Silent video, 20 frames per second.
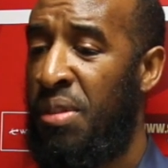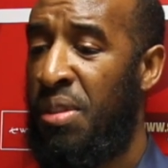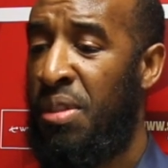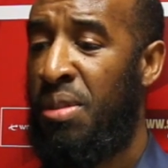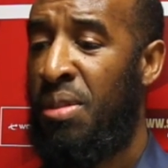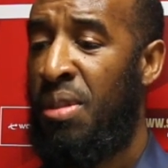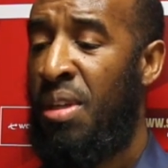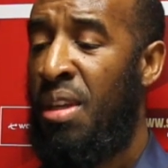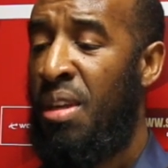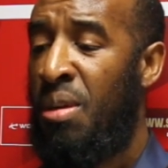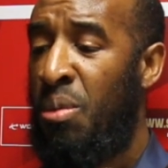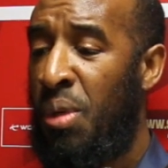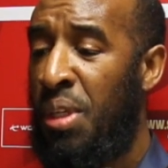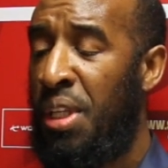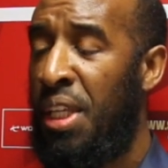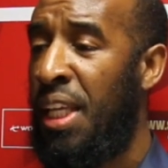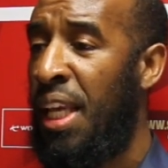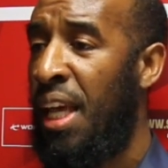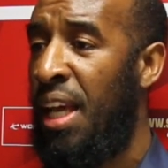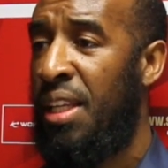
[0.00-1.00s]
Just
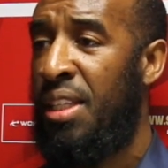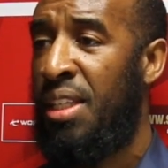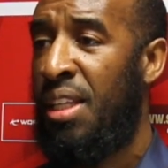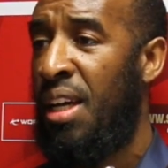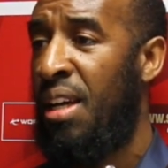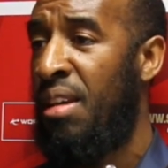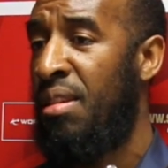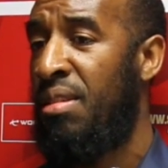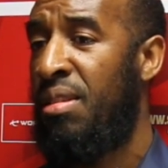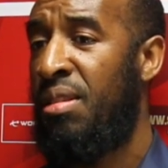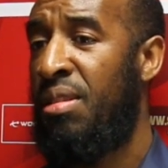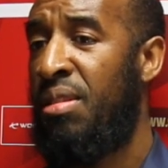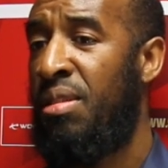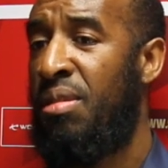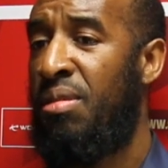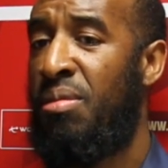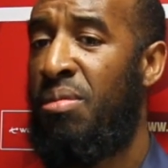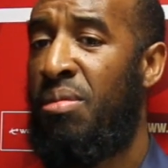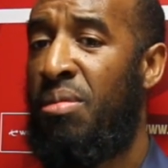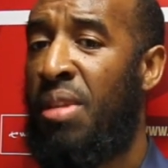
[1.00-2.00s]
when you get a chance,
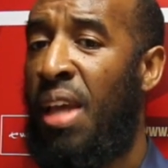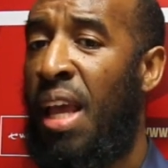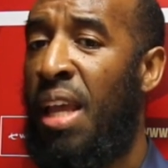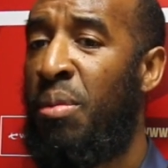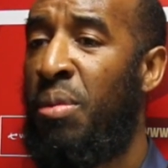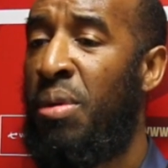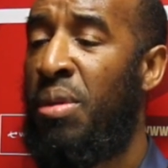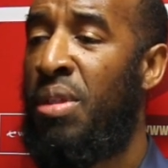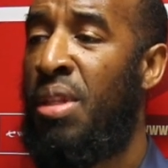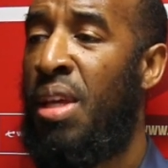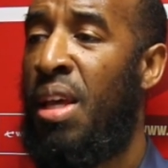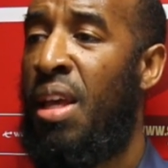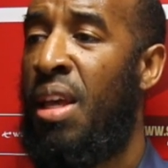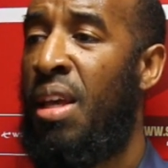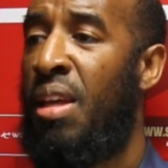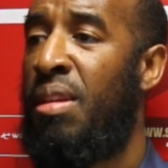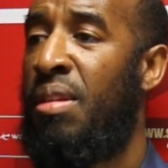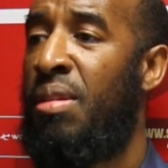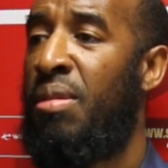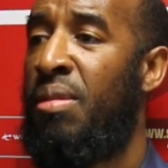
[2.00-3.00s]
just take what's
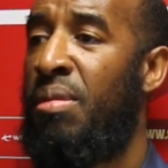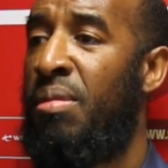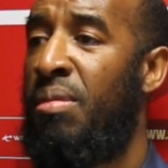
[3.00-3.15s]
there.